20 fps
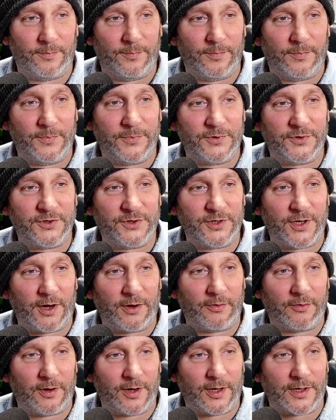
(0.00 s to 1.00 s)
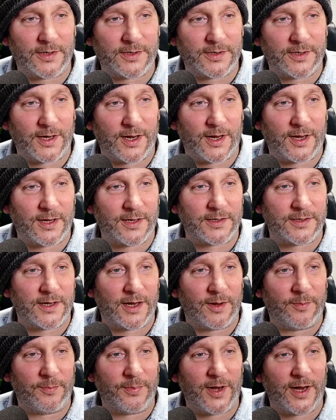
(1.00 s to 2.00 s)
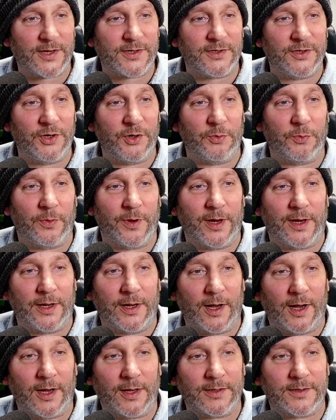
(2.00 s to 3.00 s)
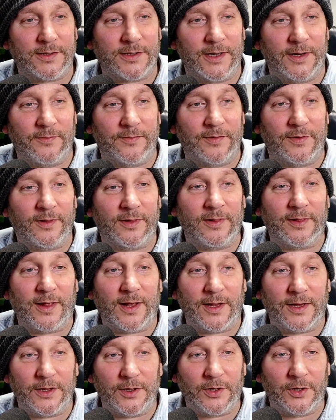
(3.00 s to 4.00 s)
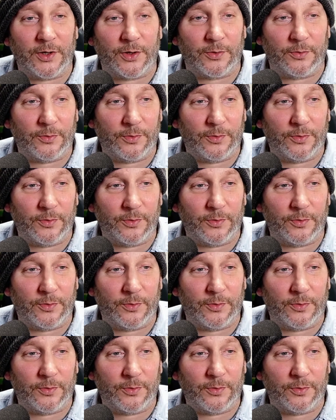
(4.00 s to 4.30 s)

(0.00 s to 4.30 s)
Sherry says, a blessed new week ahead, Stephen. Thank you.